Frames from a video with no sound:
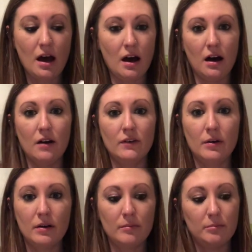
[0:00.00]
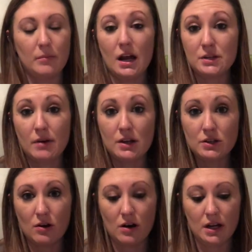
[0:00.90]
of Mod Podge
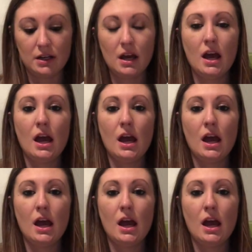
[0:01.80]
on,